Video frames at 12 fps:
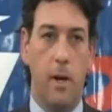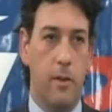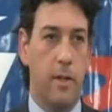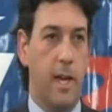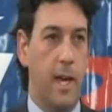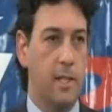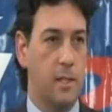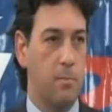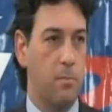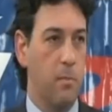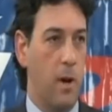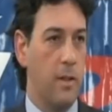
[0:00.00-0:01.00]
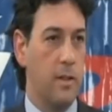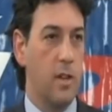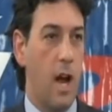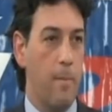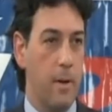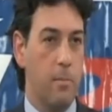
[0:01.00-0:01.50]
other case on the
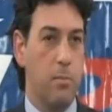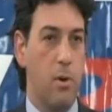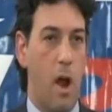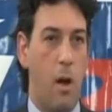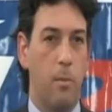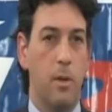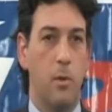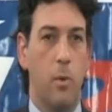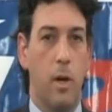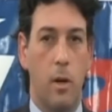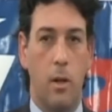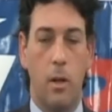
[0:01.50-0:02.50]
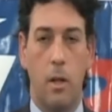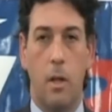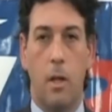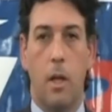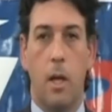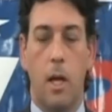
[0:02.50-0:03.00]
topic probably will.
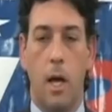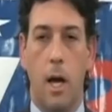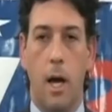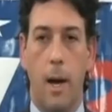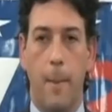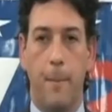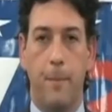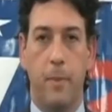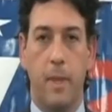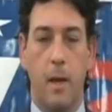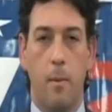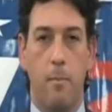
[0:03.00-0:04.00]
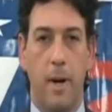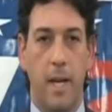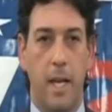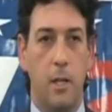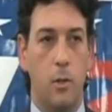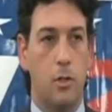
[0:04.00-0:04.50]
Um,
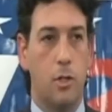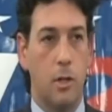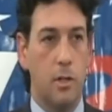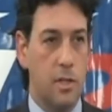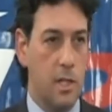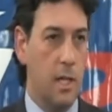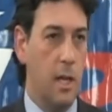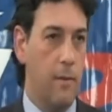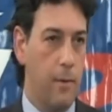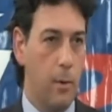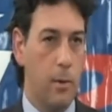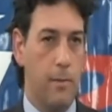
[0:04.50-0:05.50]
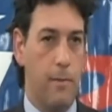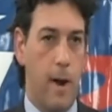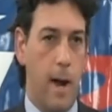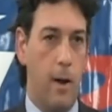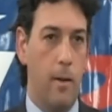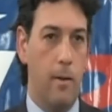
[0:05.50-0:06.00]
but in New Jersey, if you were to
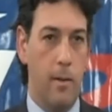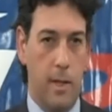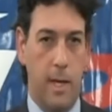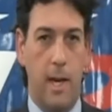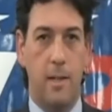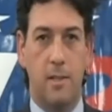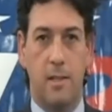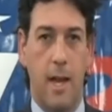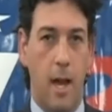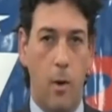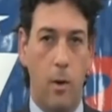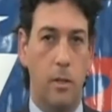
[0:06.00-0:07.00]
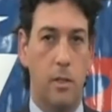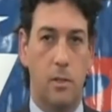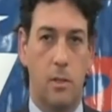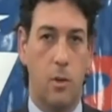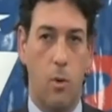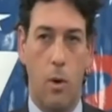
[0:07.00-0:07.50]
file a case now in
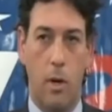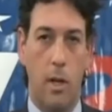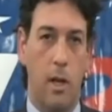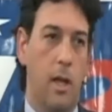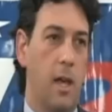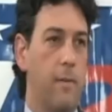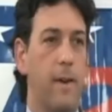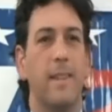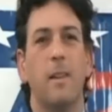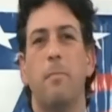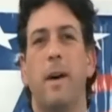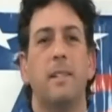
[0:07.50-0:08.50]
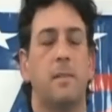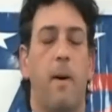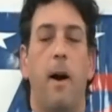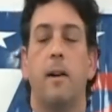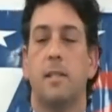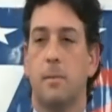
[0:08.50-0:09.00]
district court, if you had the best
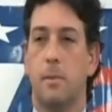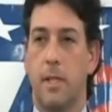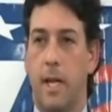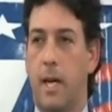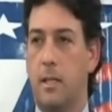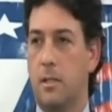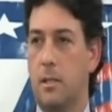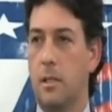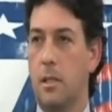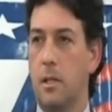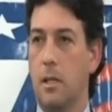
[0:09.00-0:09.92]
possible case